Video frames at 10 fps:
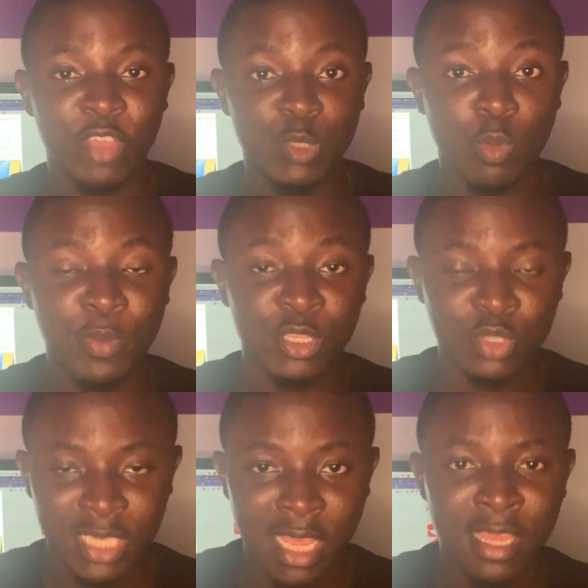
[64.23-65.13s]
the Facebook page
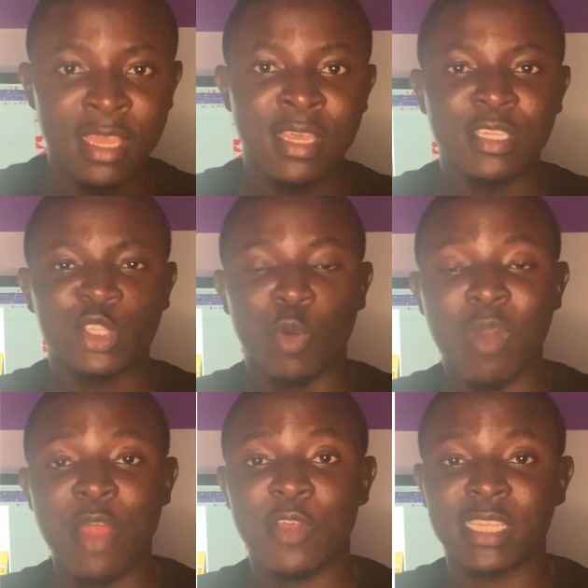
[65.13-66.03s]
to say, so
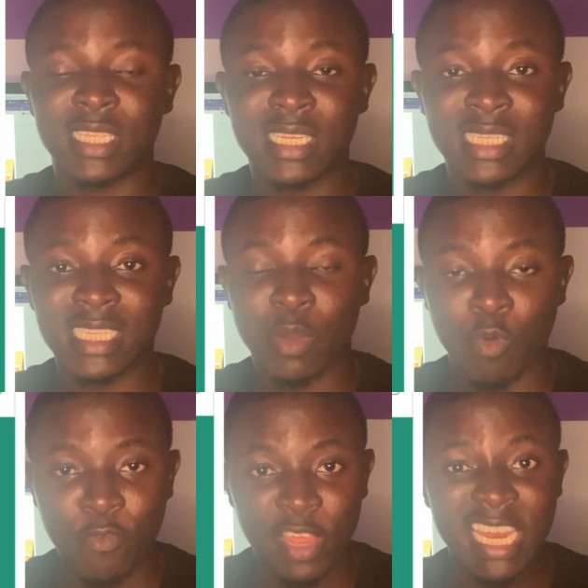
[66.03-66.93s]
omo arrest Jesus
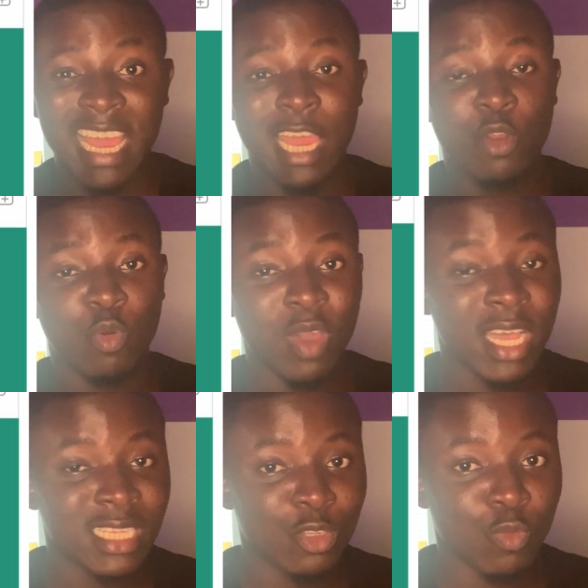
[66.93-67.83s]
and Wofe there, and on
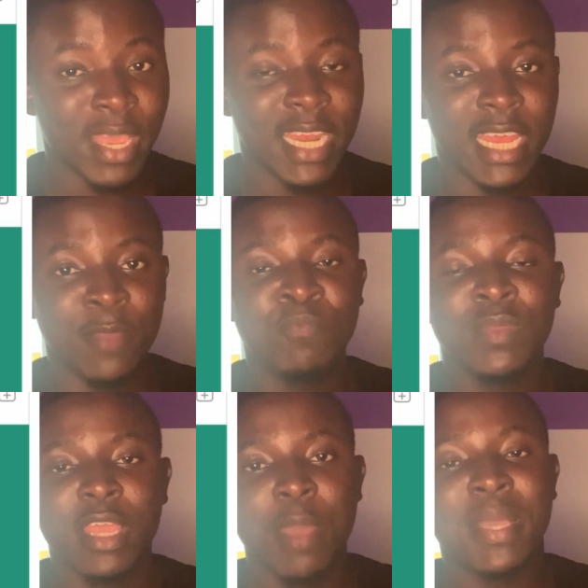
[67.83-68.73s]
Wakasa
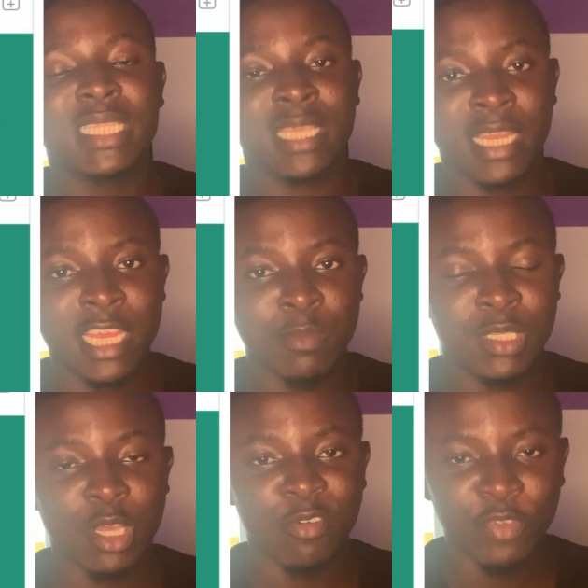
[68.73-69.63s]
Subedin, a bet sending
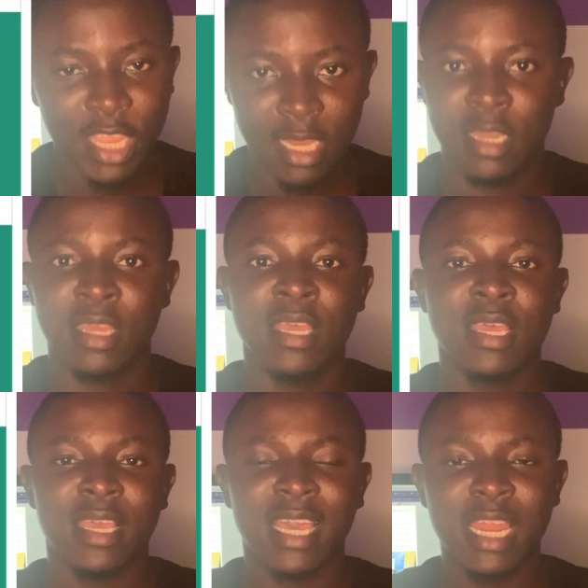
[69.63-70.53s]
himself in.
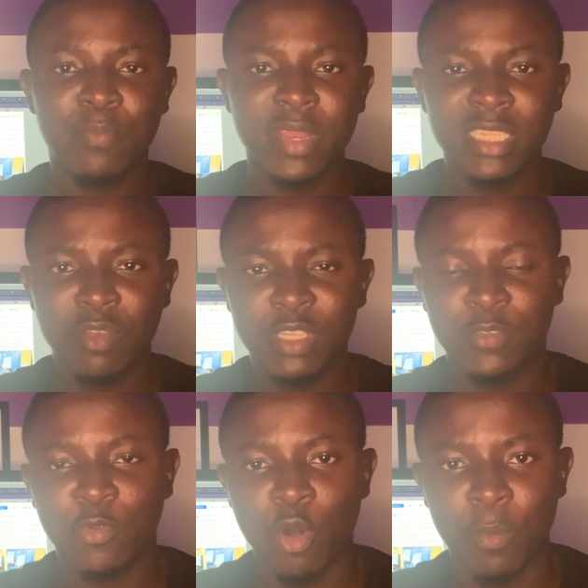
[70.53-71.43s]
Ghana Police
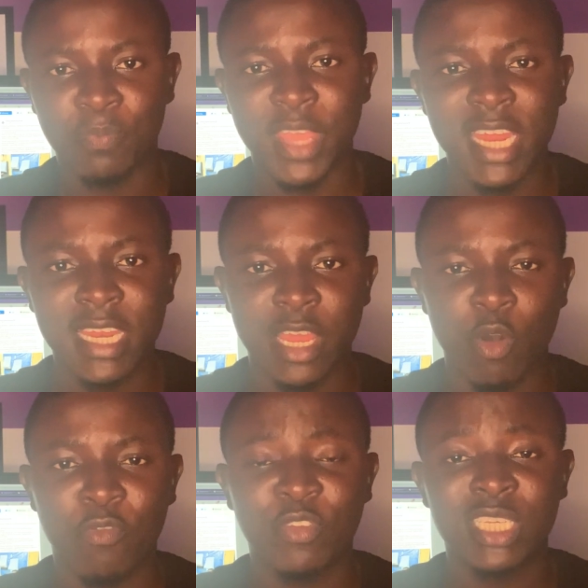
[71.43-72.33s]
Service for
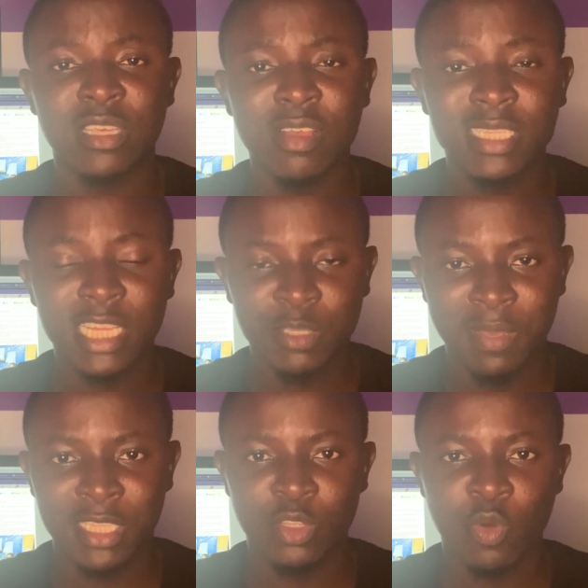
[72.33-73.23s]
the official
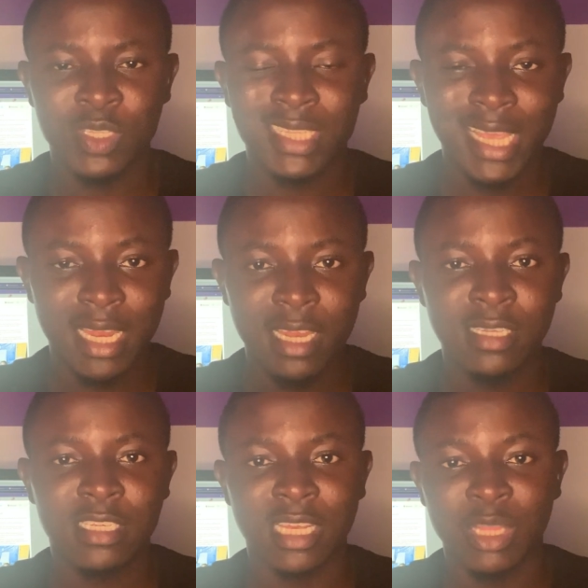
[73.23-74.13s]
statement
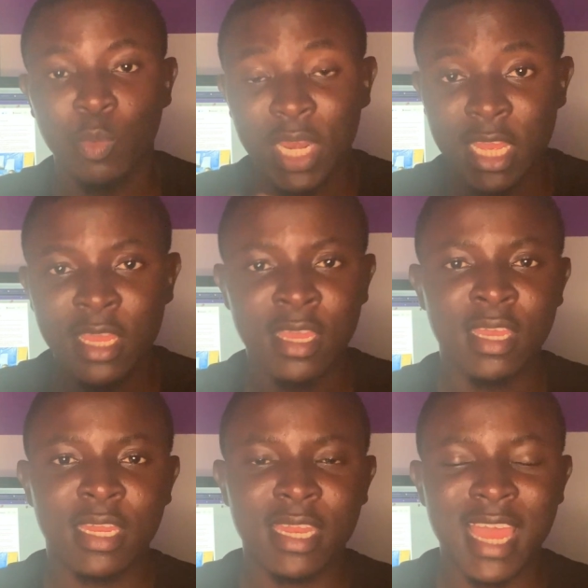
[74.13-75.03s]
concerning Shatta Wale
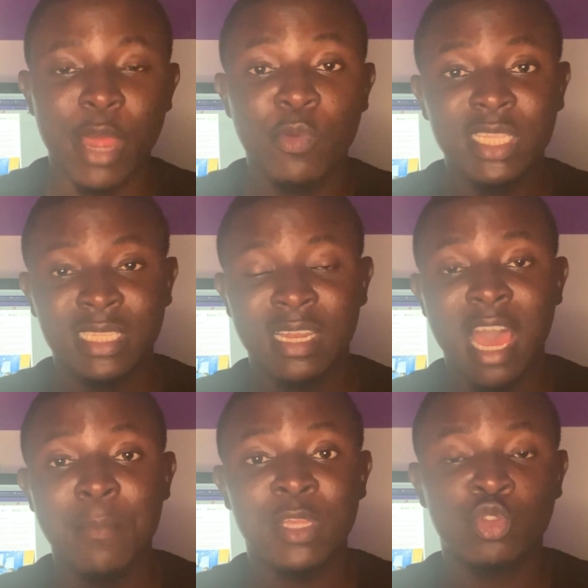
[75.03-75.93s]
near arresting
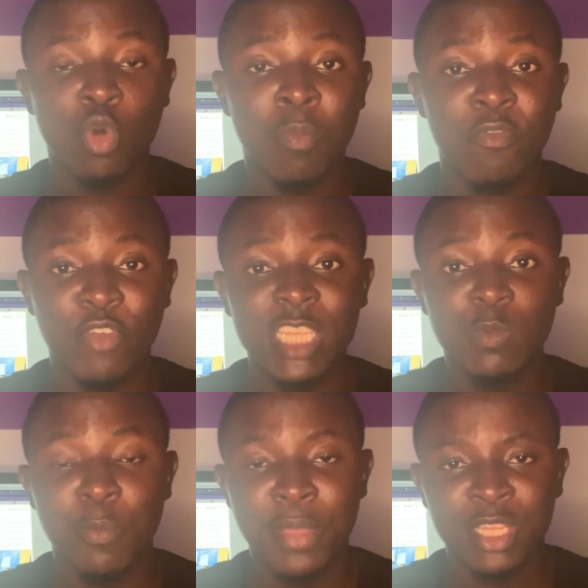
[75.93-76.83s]
Abetu on
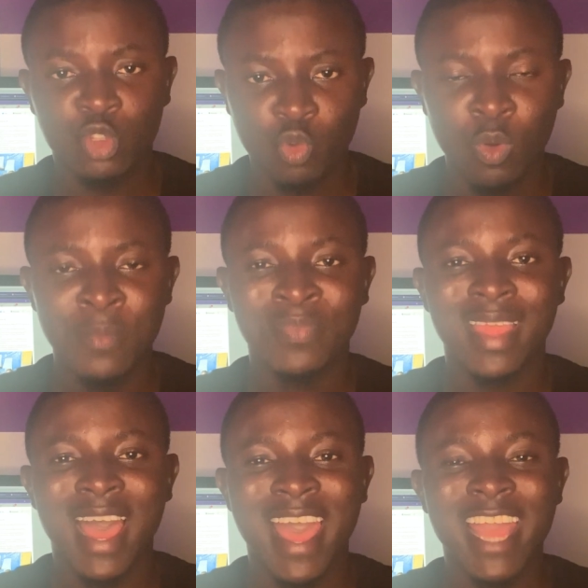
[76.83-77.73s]
Facebook page. So
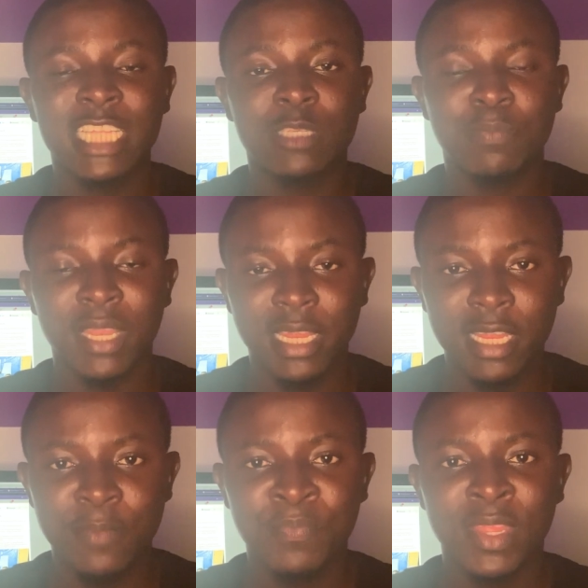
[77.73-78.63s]
are
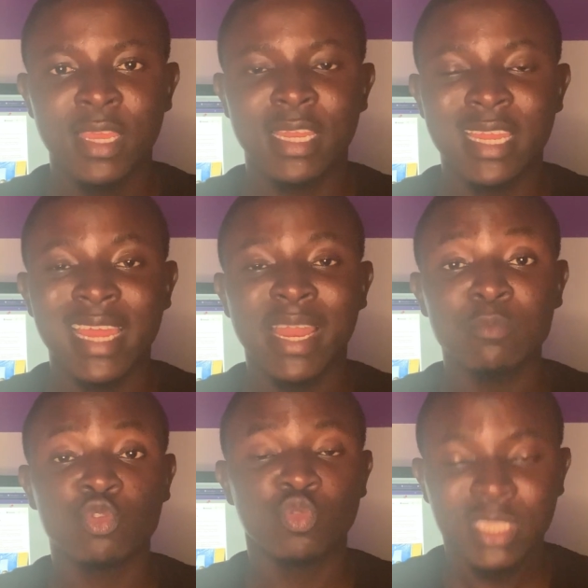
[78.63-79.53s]
explaining the
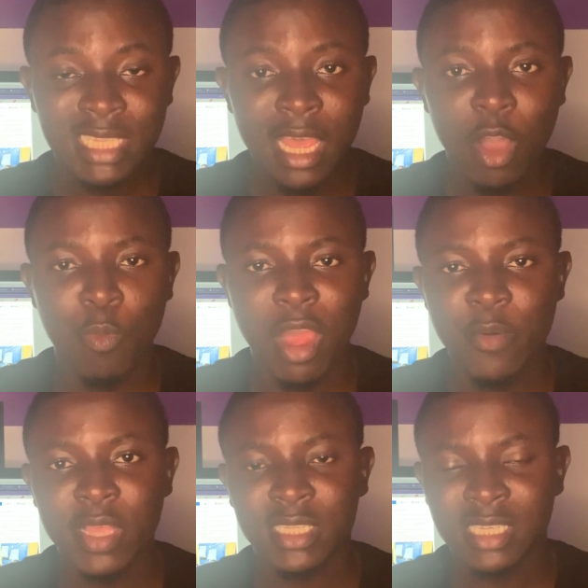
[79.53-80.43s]
announcement here omo
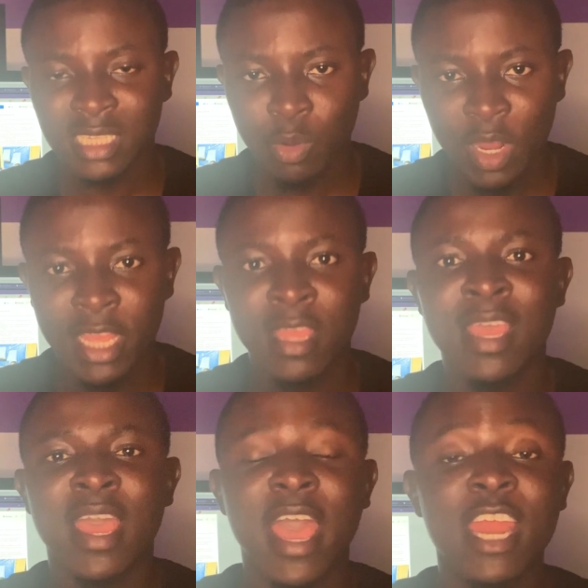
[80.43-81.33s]
arrest Shatta Wale.
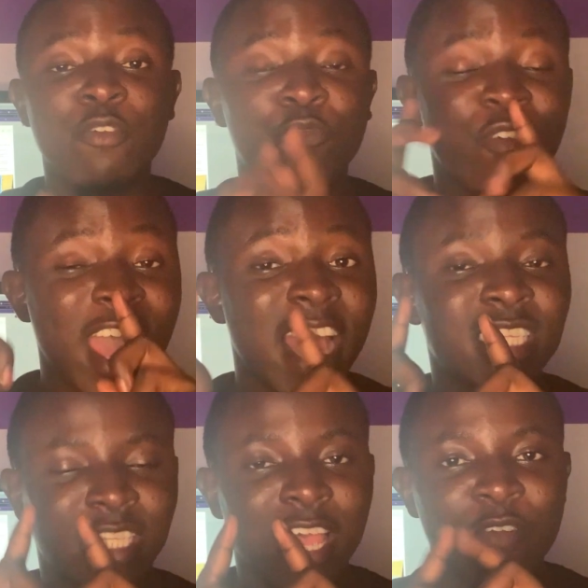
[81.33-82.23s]
And the
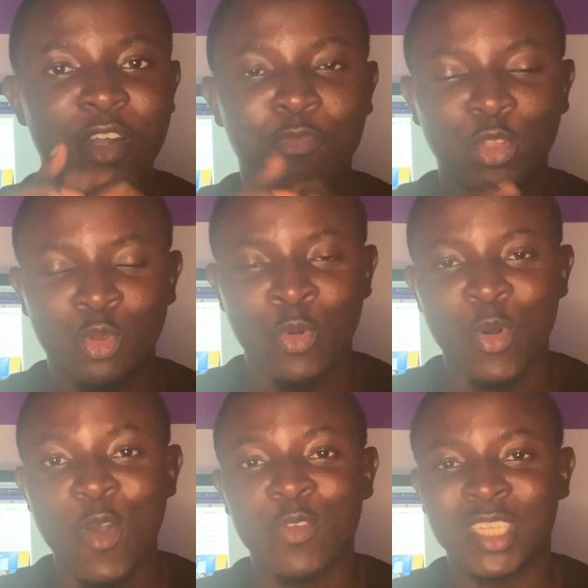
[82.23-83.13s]
first ever photo
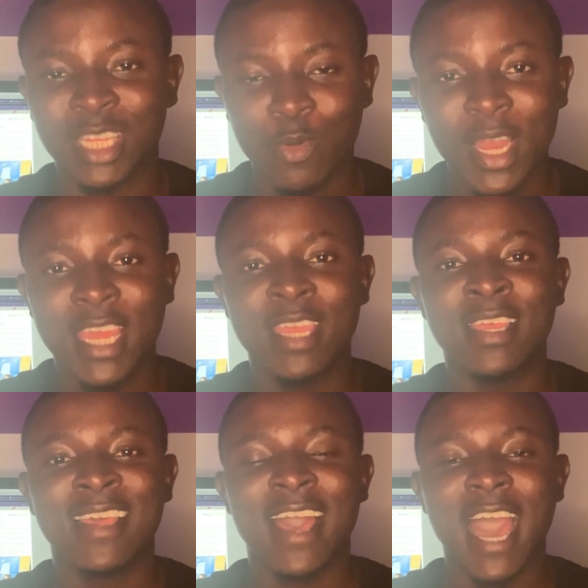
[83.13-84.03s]
of Shatta
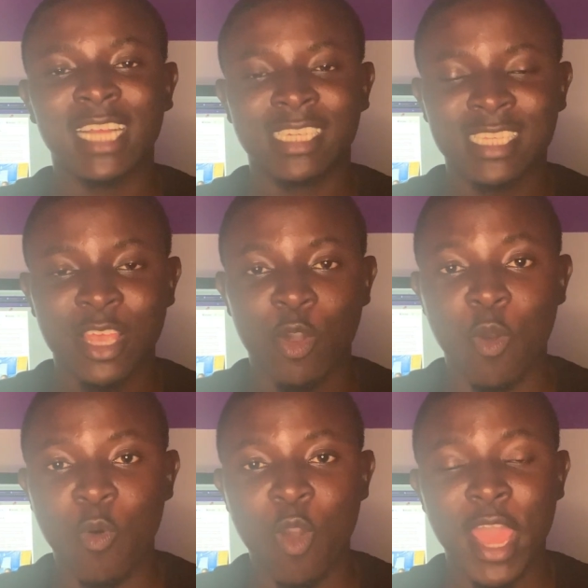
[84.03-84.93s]
Wale, I just said,
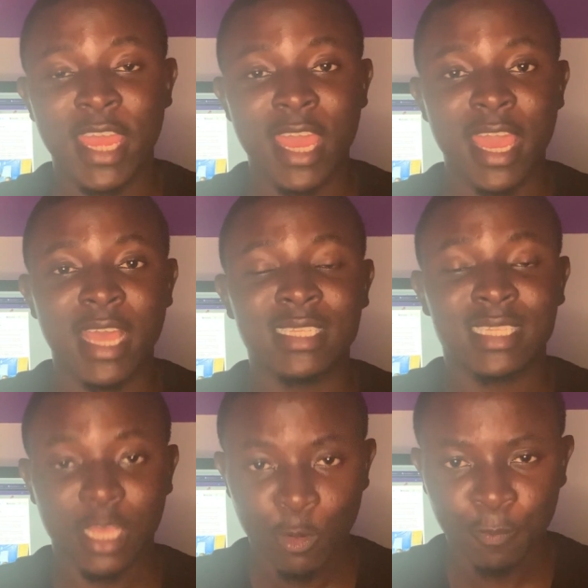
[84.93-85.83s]
or wore a
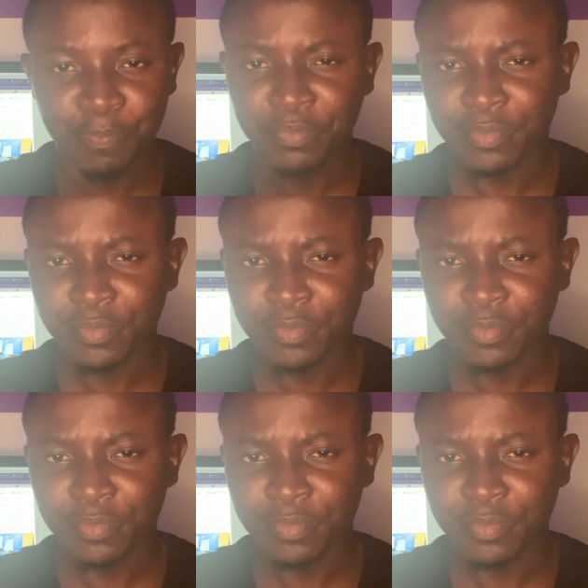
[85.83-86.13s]
cell.